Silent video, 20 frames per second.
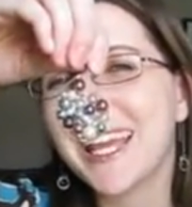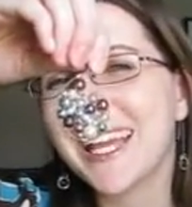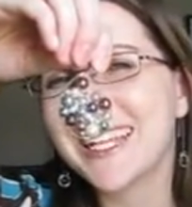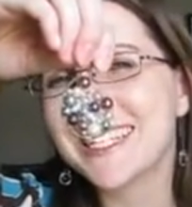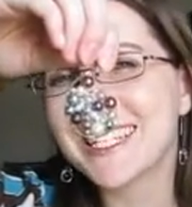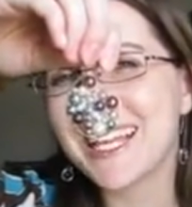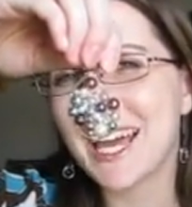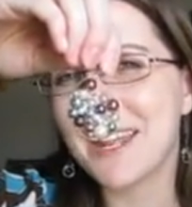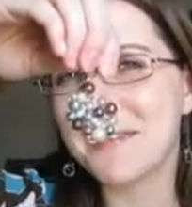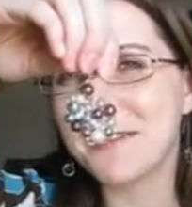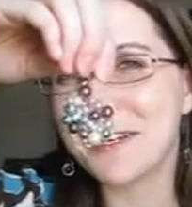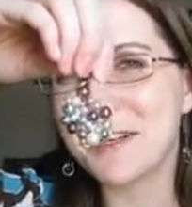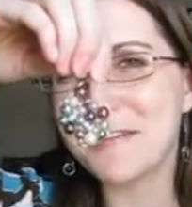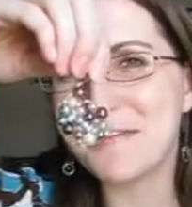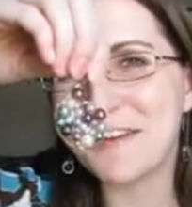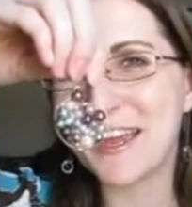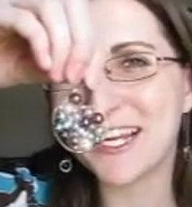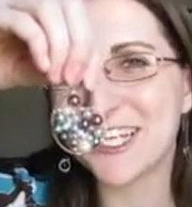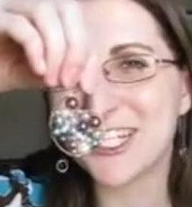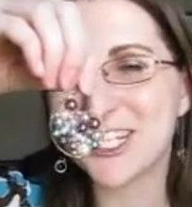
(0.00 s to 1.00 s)
It's kind of an
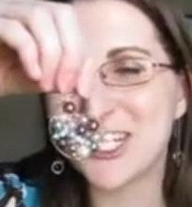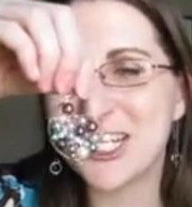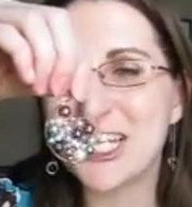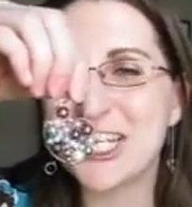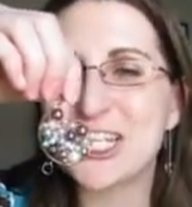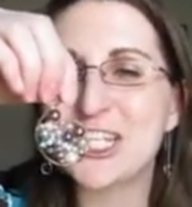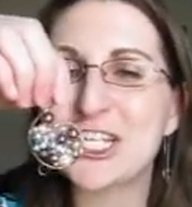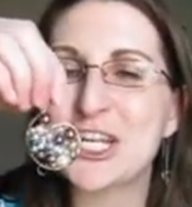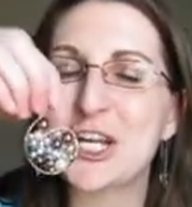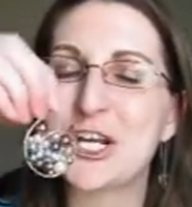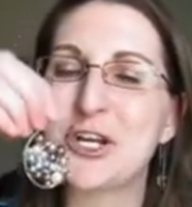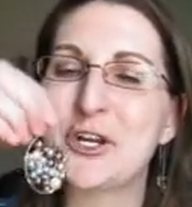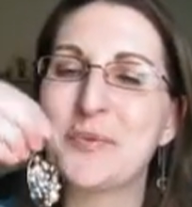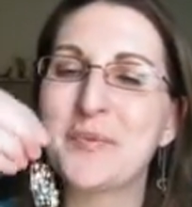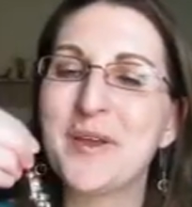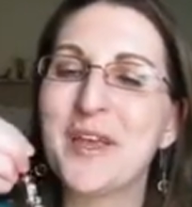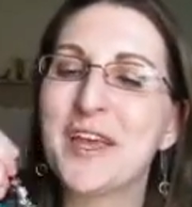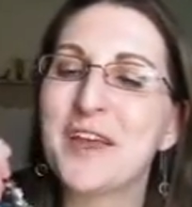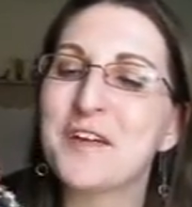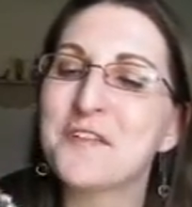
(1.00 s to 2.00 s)
affectionate term
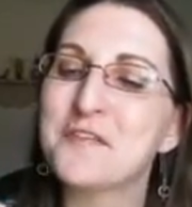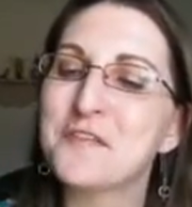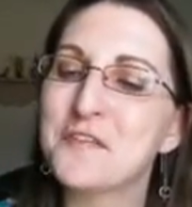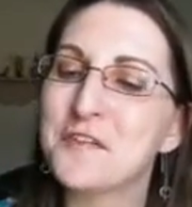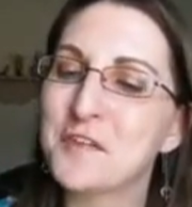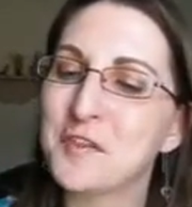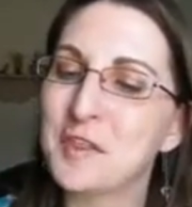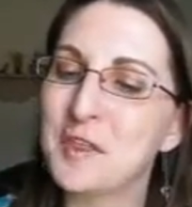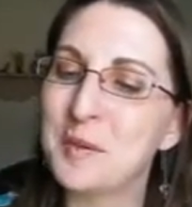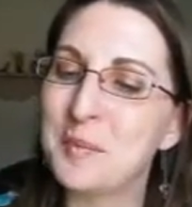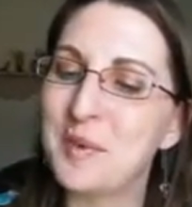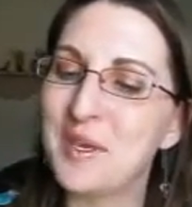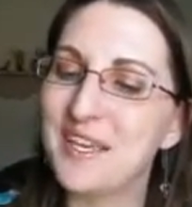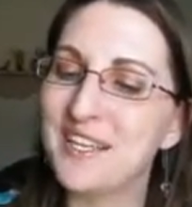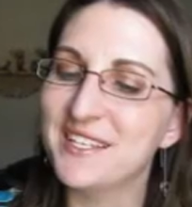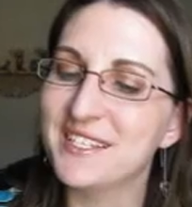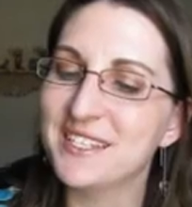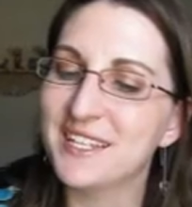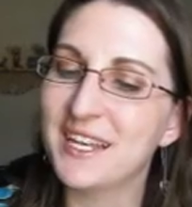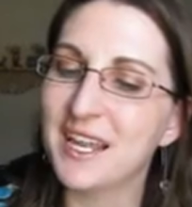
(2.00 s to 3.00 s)
for the
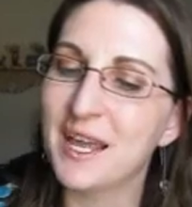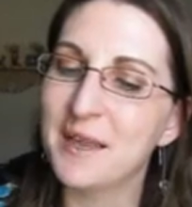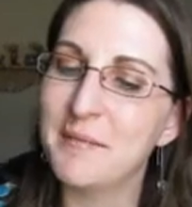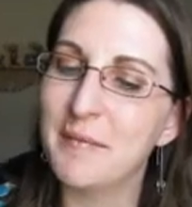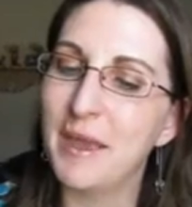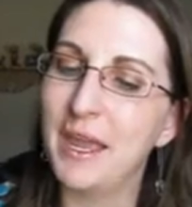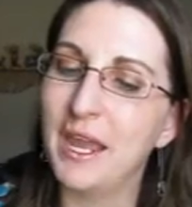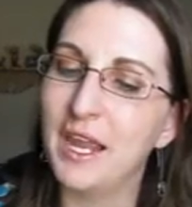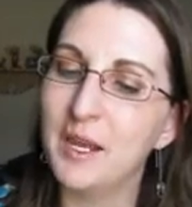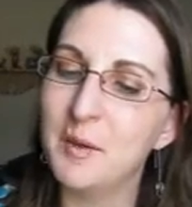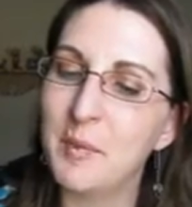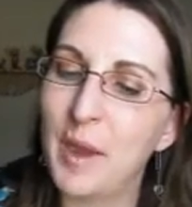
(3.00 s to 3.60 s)
piece that I made.